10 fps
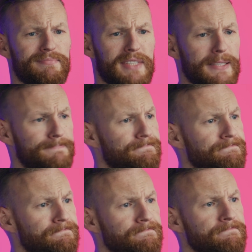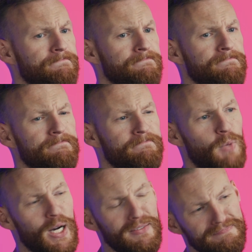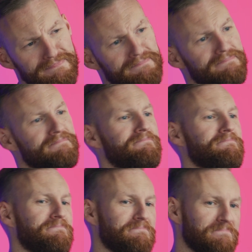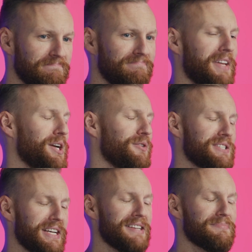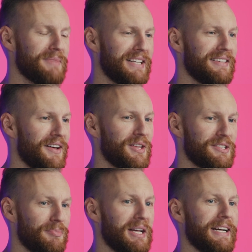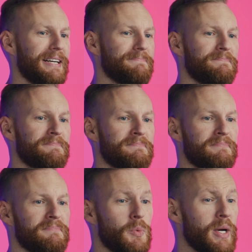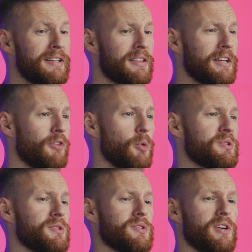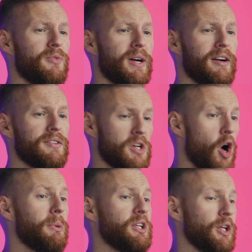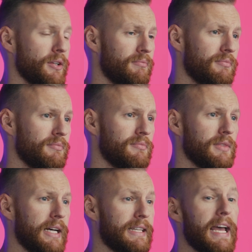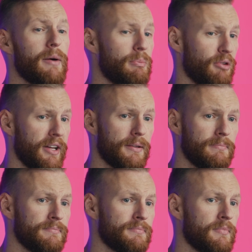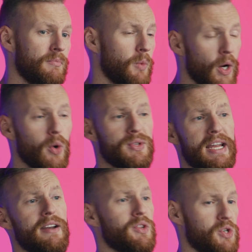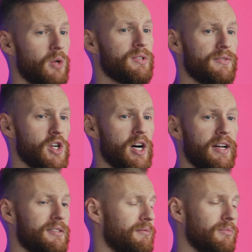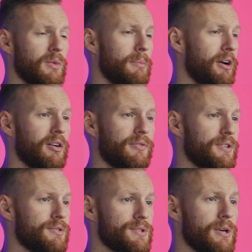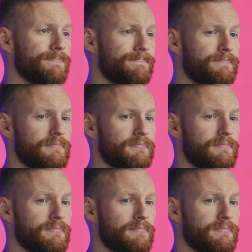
Done. Well, that obviously hasn't been how things have played out. We need to think of open source software as a common good, like the air we breathe. We all stand on the shoulders of giants and we're better off as a result.